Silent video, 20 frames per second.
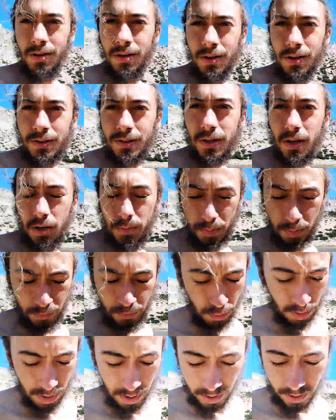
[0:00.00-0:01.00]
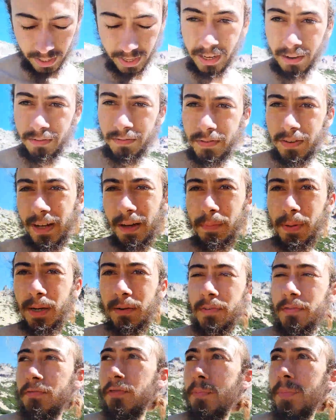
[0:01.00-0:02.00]
So before I leave, a bit of
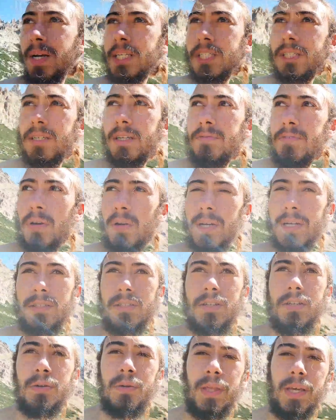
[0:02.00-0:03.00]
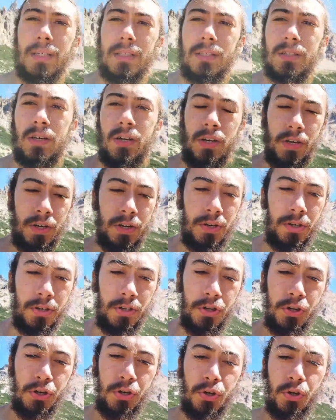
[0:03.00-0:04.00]
information if you're looking to do this.
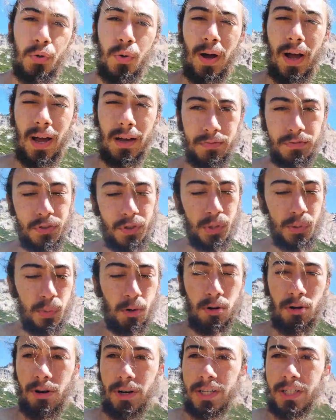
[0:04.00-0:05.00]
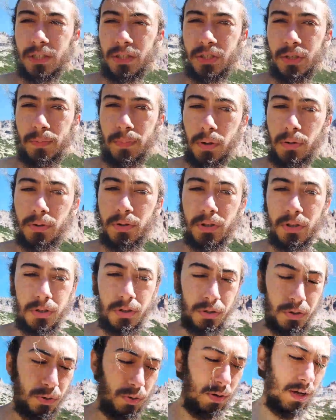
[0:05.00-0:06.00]
You have to, or at least supposed
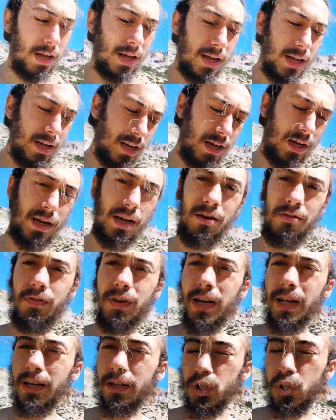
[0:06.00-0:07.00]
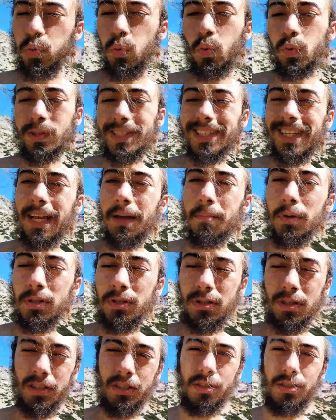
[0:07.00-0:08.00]
to, fill in a sworn
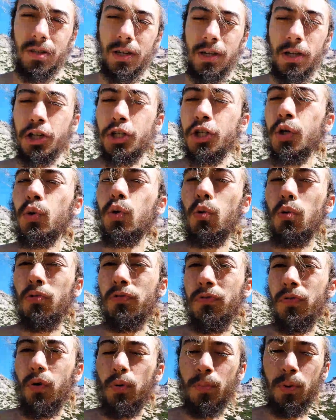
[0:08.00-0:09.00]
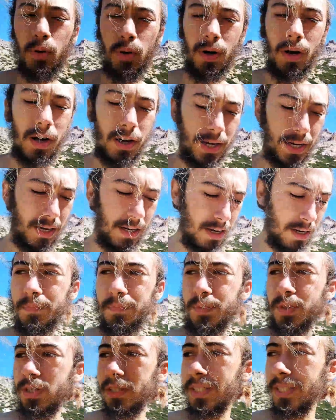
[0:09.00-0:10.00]
statement. It's just like a Google form online
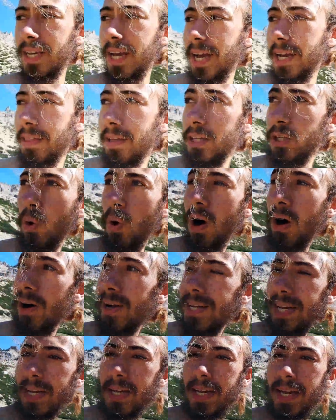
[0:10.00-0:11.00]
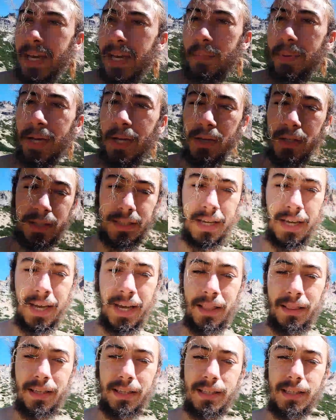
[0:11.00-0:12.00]
to say that you're hiking here, because
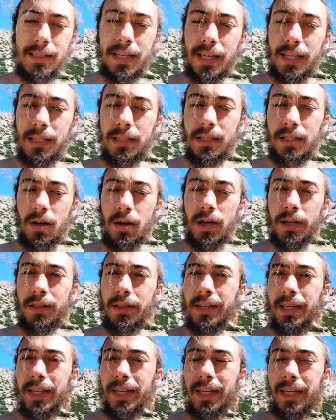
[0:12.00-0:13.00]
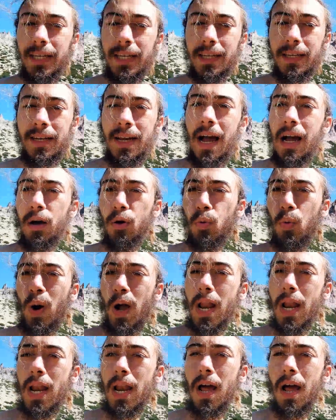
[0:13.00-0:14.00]
this is inside the
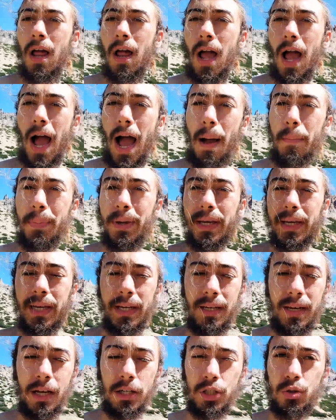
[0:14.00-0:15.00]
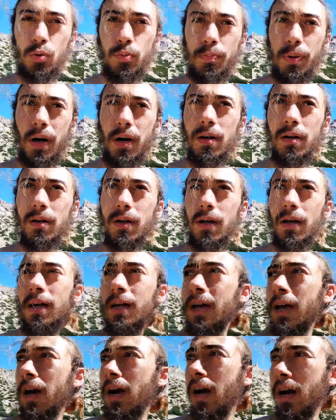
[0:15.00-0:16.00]
Nahuel Happy National Park
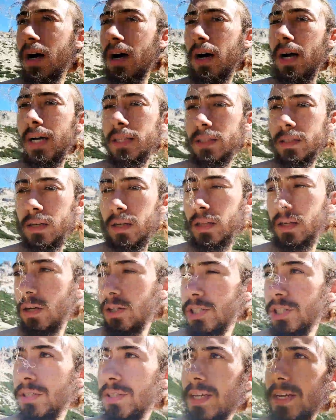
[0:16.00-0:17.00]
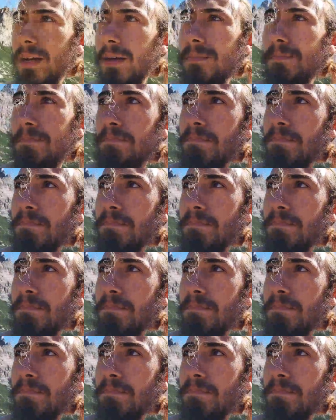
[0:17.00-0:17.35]
in southern Argentina.